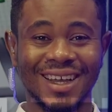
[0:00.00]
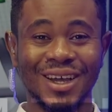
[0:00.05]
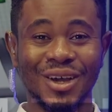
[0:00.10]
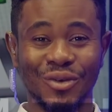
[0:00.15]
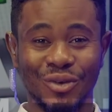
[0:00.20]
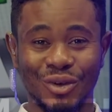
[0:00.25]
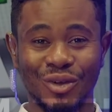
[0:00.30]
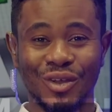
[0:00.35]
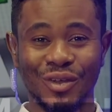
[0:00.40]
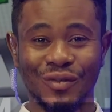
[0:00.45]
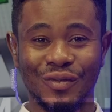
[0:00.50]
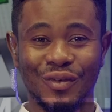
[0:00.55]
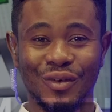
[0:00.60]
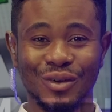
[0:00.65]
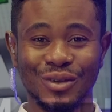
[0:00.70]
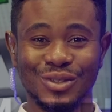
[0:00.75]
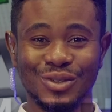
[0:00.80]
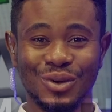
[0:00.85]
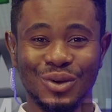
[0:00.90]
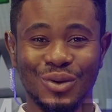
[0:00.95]
looking
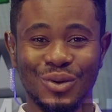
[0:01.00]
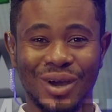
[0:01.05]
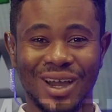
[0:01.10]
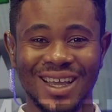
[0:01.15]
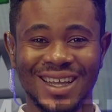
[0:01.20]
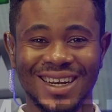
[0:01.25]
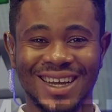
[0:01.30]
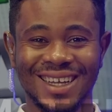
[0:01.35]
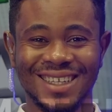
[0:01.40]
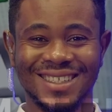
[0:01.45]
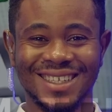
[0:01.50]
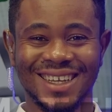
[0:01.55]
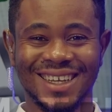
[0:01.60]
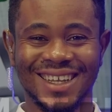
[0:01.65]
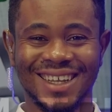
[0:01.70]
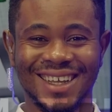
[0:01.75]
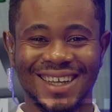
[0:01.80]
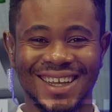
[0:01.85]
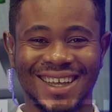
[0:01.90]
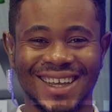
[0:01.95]
forward to Akwa United.
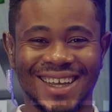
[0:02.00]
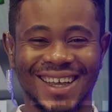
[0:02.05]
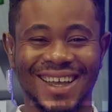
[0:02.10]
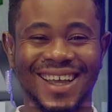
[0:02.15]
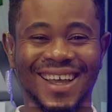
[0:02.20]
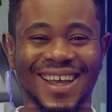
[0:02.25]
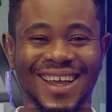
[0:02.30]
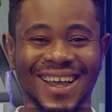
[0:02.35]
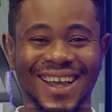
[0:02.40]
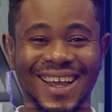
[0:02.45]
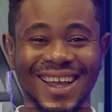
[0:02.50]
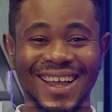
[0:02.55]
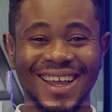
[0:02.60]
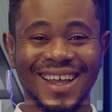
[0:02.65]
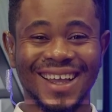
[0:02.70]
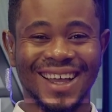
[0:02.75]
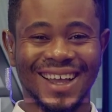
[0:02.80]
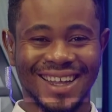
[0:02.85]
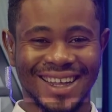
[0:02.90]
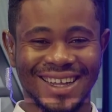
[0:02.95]

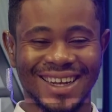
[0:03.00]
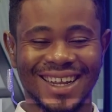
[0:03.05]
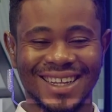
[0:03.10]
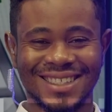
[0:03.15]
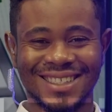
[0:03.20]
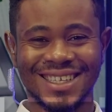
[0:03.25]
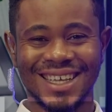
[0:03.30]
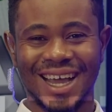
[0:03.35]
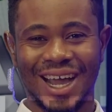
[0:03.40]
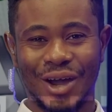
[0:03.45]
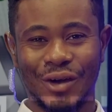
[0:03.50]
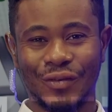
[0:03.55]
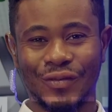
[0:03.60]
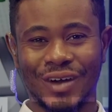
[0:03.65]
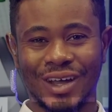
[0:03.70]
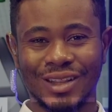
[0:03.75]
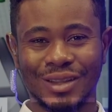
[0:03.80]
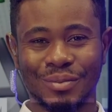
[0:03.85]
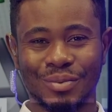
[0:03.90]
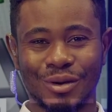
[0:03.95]
Let's see how
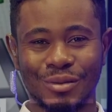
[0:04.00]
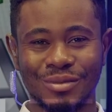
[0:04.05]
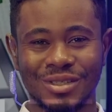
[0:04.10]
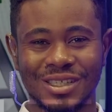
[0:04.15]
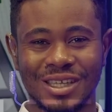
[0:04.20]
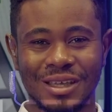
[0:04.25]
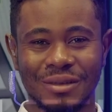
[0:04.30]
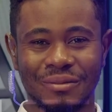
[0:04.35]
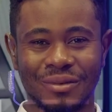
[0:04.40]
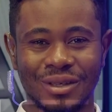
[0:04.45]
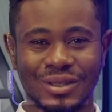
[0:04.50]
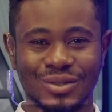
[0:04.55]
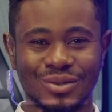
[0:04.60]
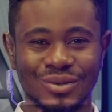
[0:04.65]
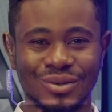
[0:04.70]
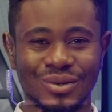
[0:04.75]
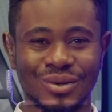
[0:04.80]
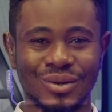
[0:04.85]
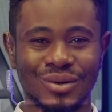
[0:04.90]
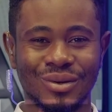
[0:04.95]
far the Promise Keepers
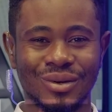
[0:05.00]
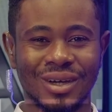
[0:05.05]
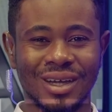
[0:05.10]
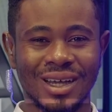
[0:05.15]
would go